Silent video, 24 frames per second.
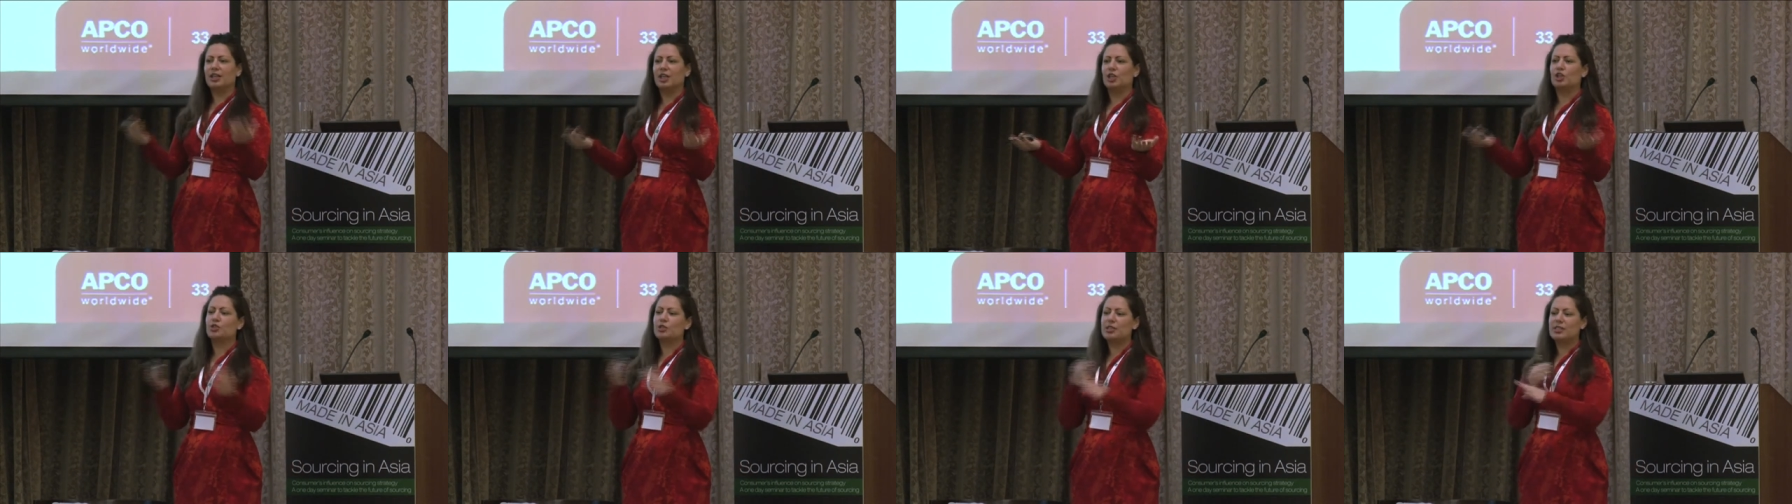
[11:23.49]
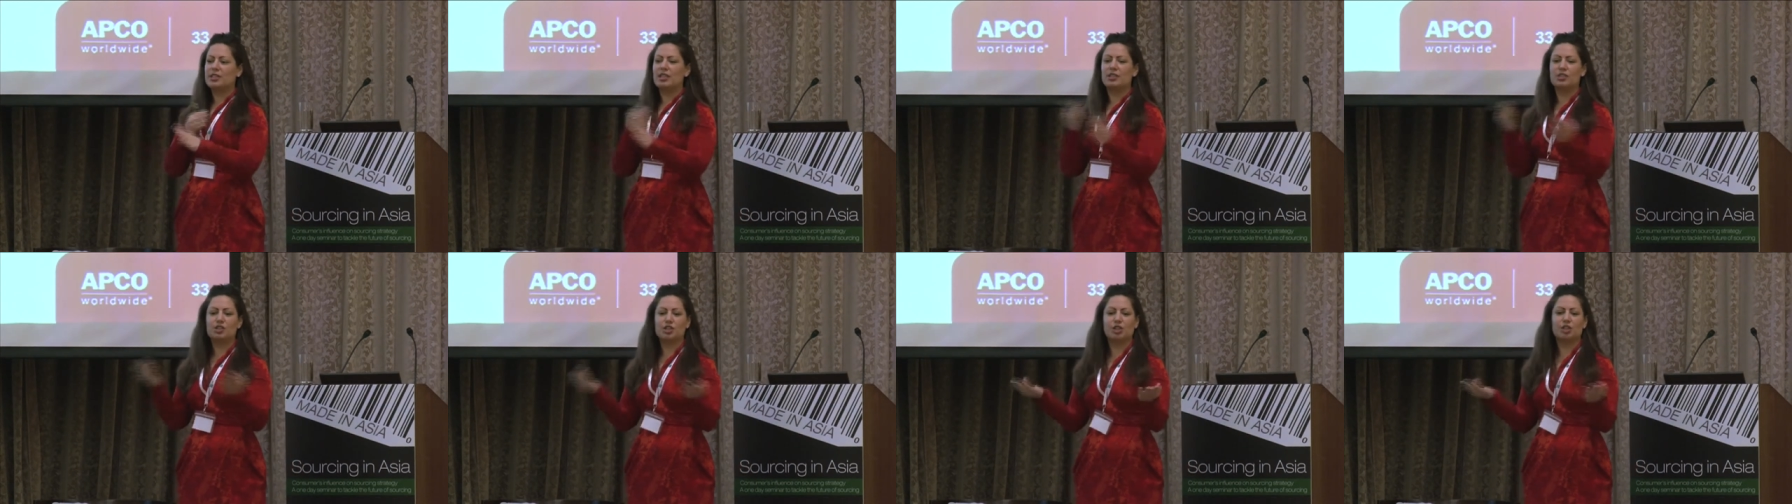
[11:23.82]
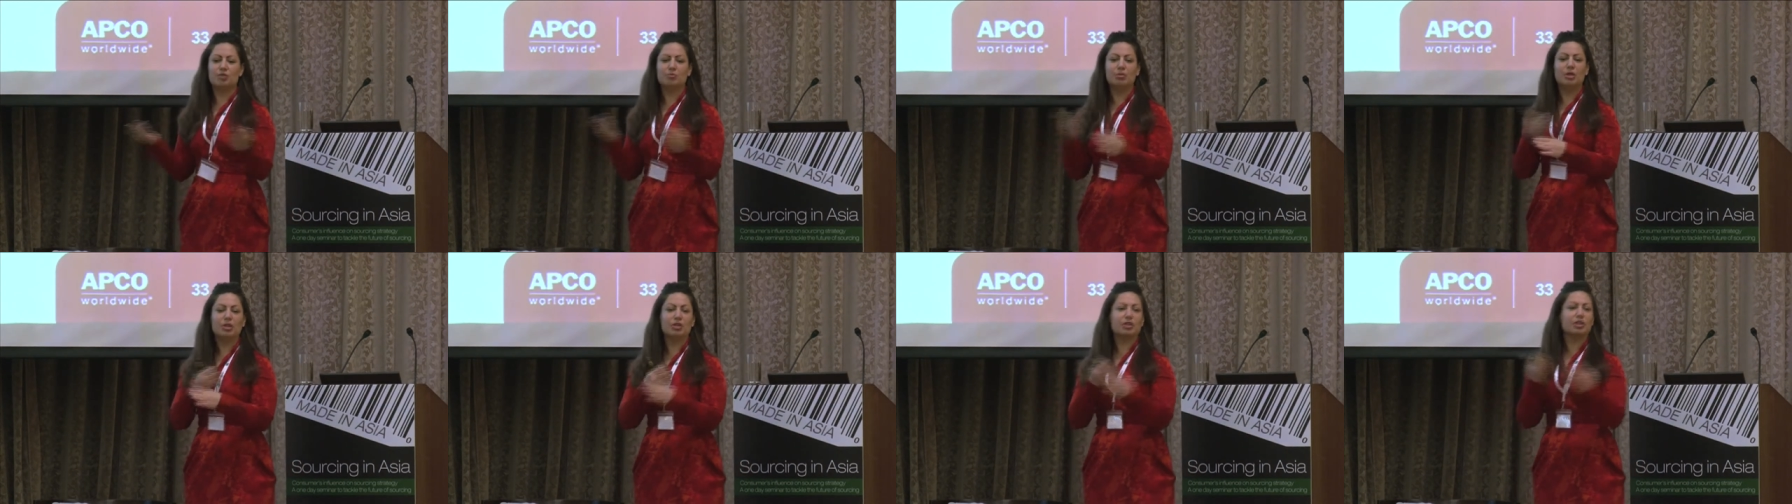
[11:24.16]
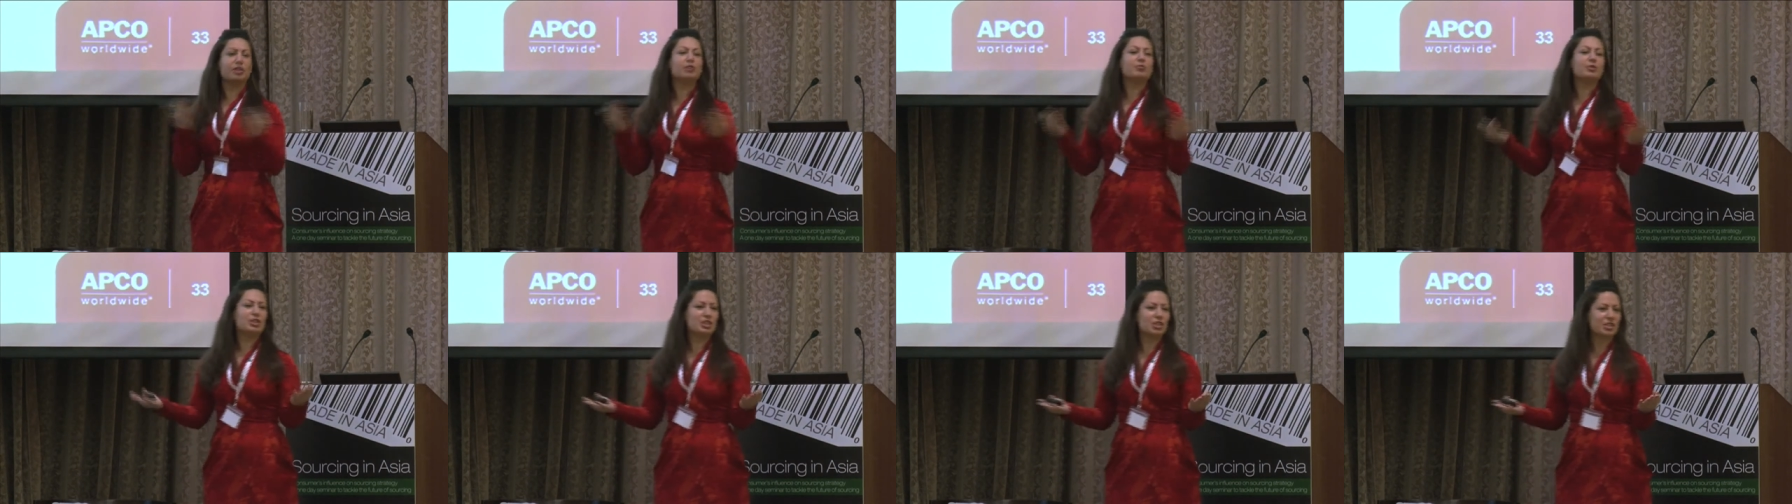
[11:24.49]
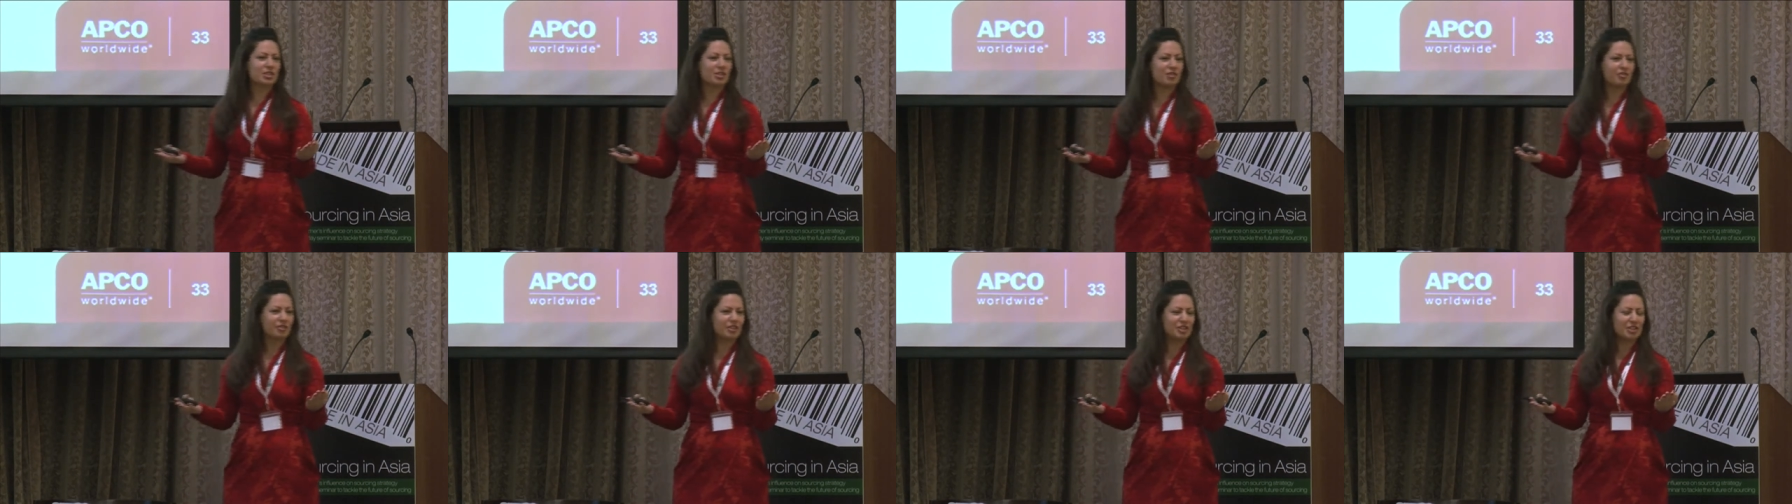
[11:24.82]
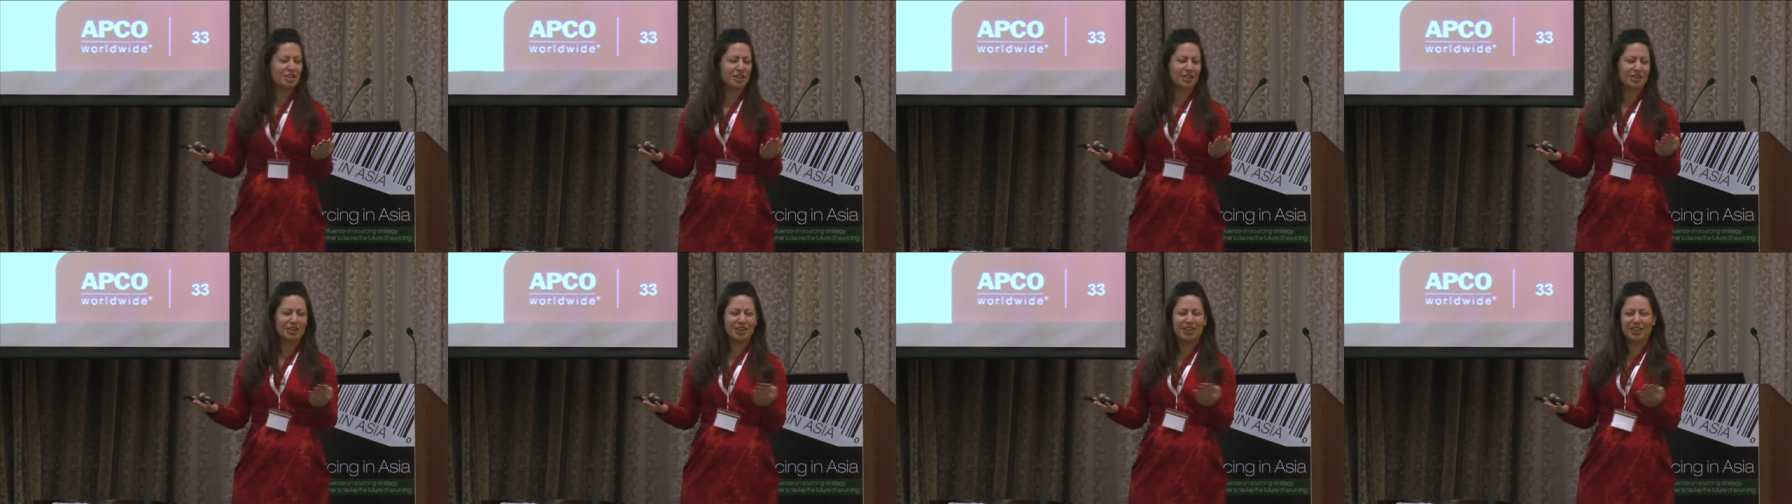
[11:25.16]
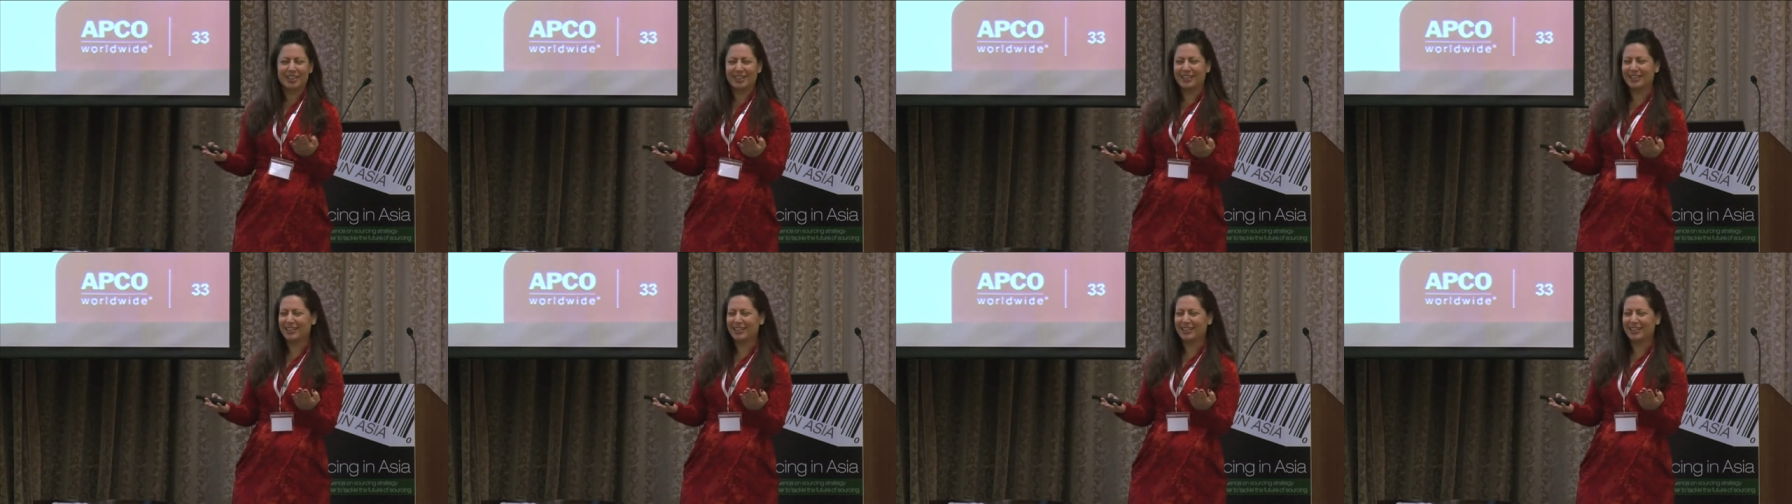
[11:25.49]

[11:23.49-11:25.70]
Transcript: they're essentially mirror images of each other.